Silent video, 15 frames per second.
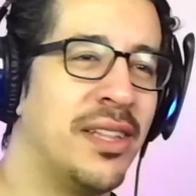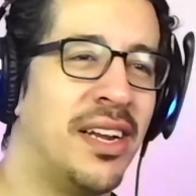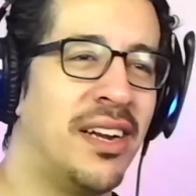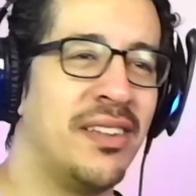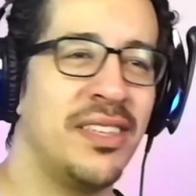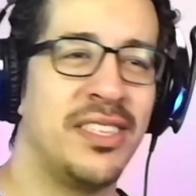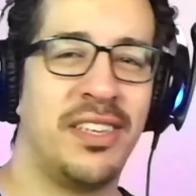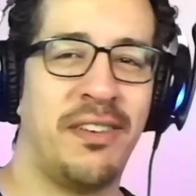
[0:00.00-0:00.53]

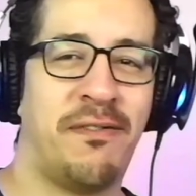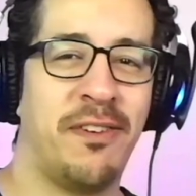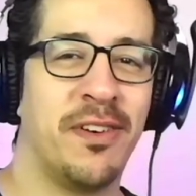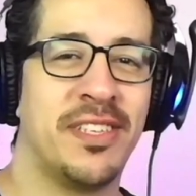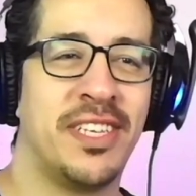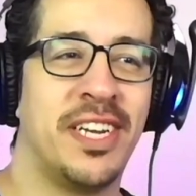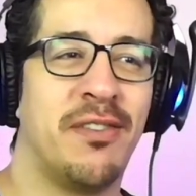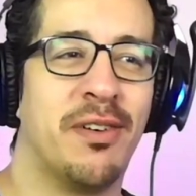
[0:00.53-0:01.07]
don't think she
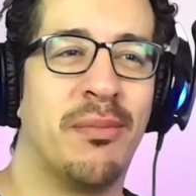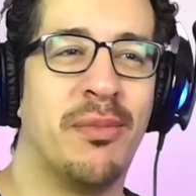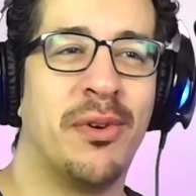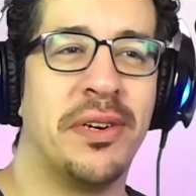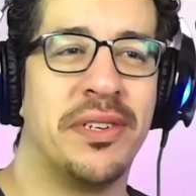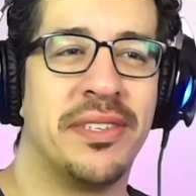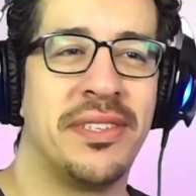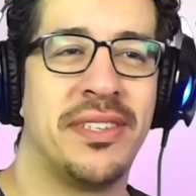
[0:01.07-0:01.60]
feels any
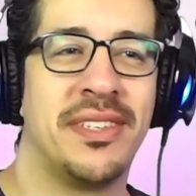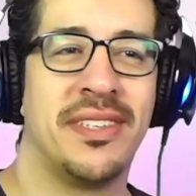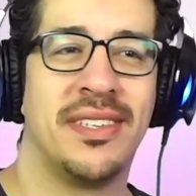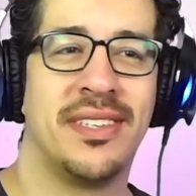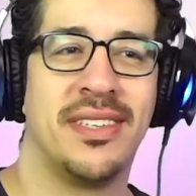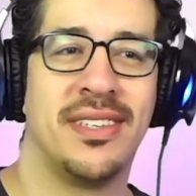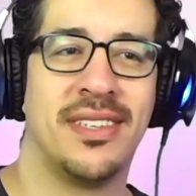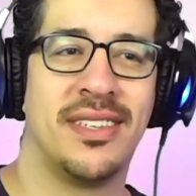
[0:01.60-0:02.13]
remorse.
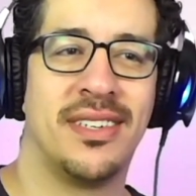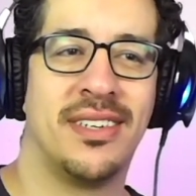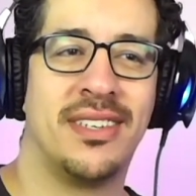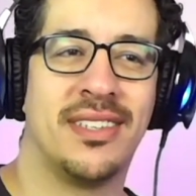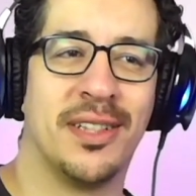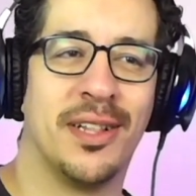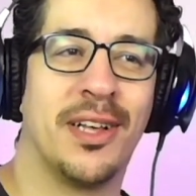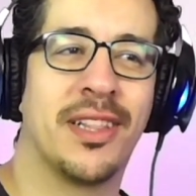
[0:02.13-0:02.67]

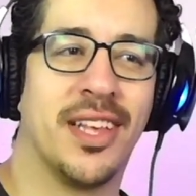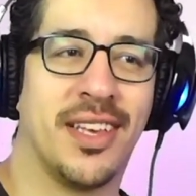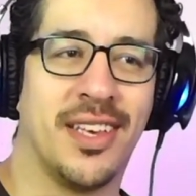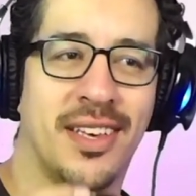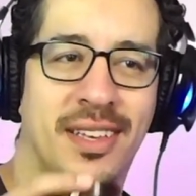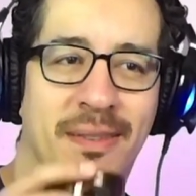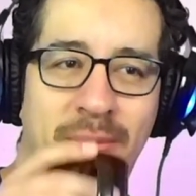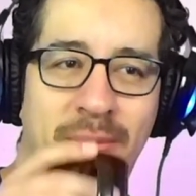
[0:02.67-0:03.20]
Doesn't look like it.